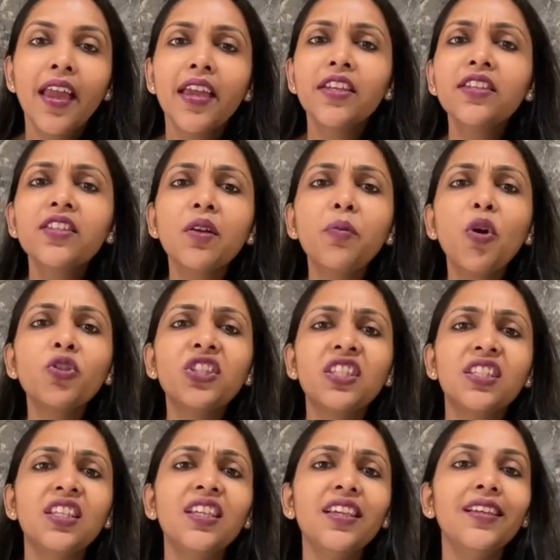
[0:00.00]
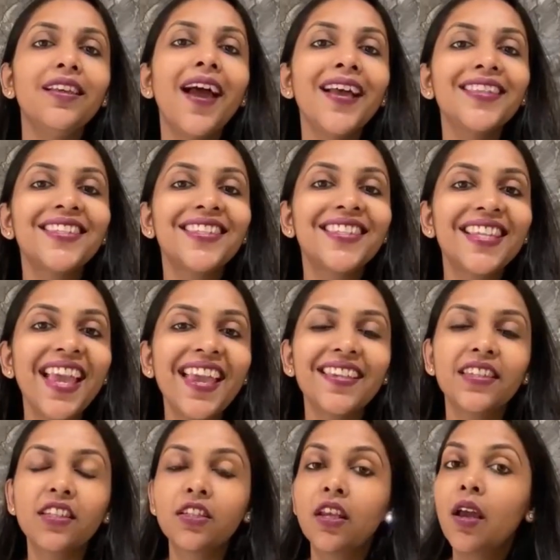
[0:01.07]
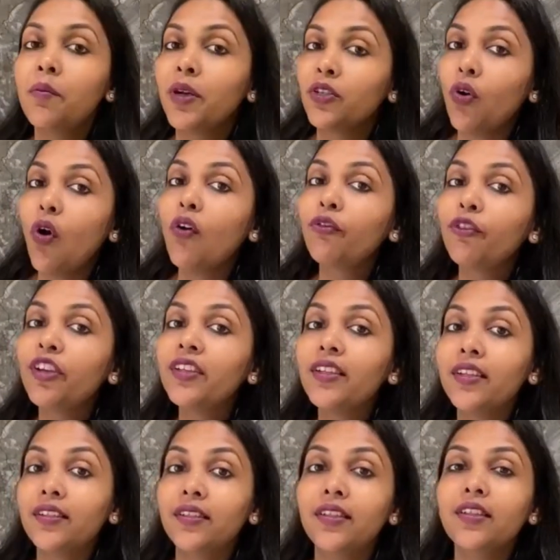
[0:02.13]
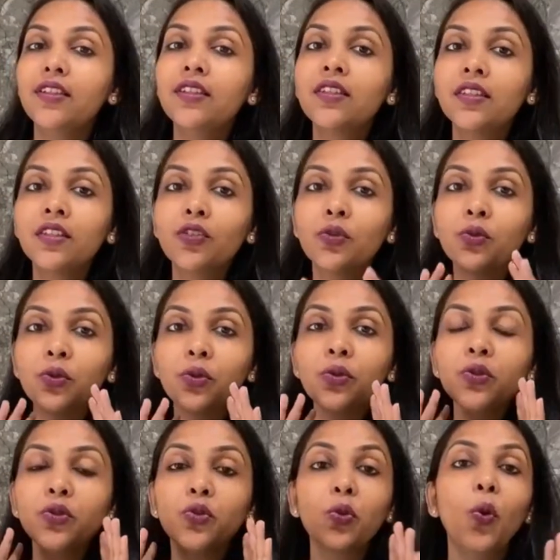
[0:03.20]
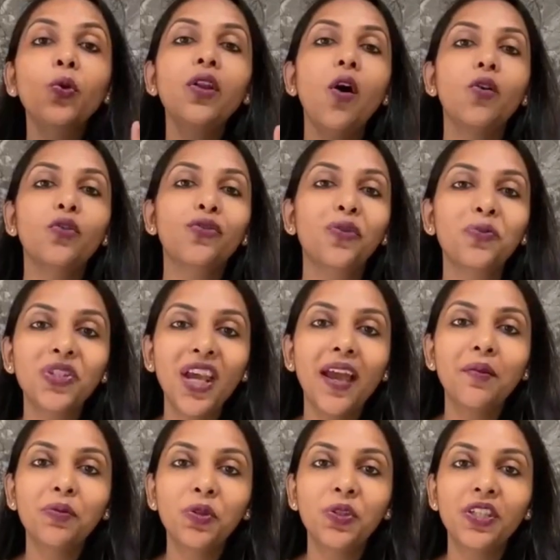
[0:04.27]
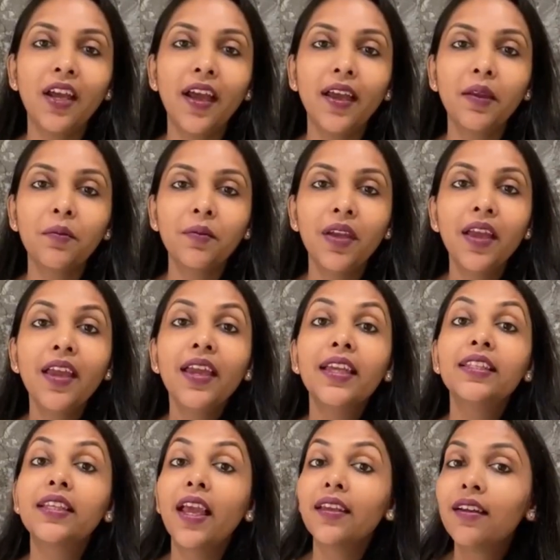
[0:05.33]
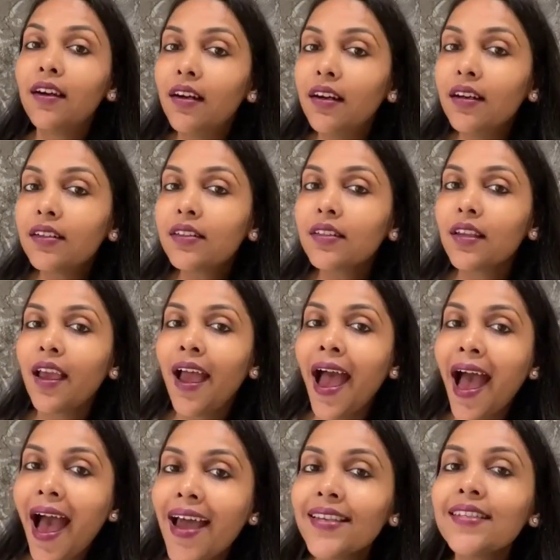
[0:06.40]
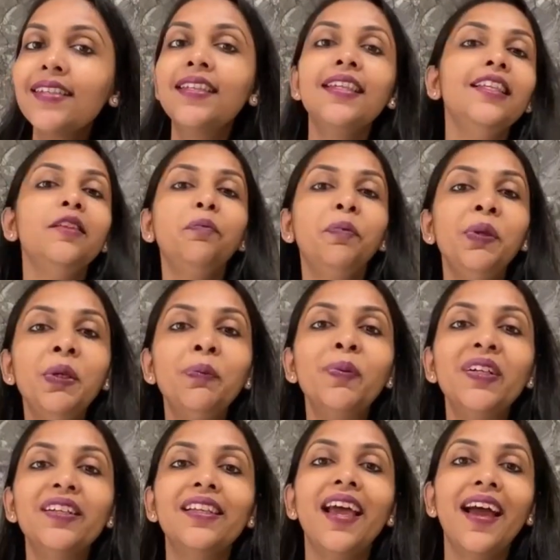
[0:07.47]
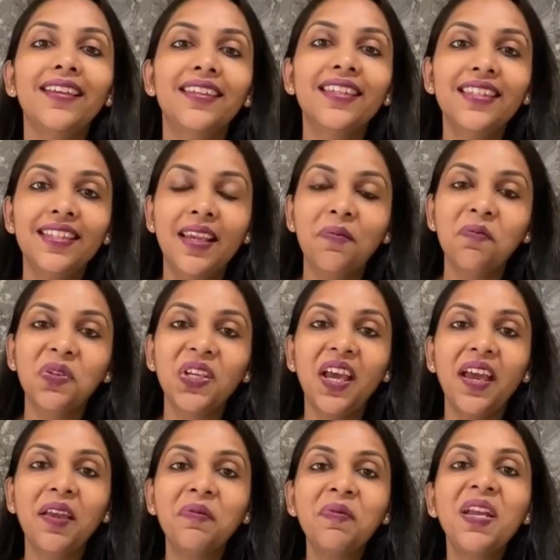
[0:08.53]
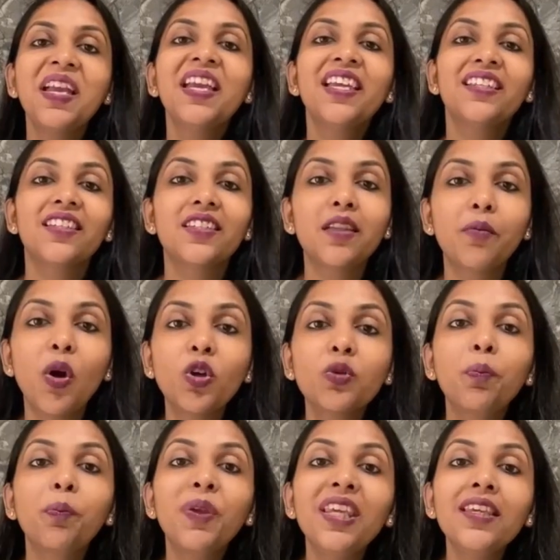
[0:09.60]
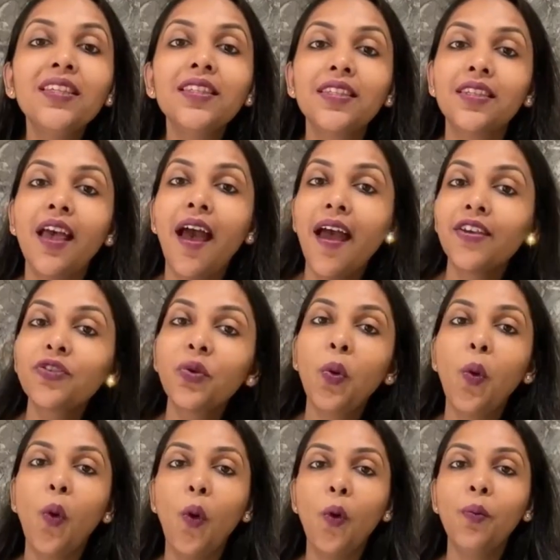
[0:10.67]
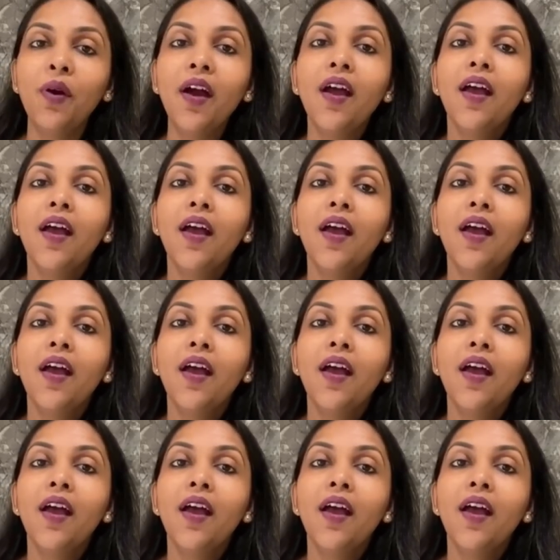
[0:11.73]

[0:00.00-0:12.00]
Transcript: It is about zeal and zest, but often it needs to zone out from time to time. It can hurt and heal people at the same time. It is about peace and hope,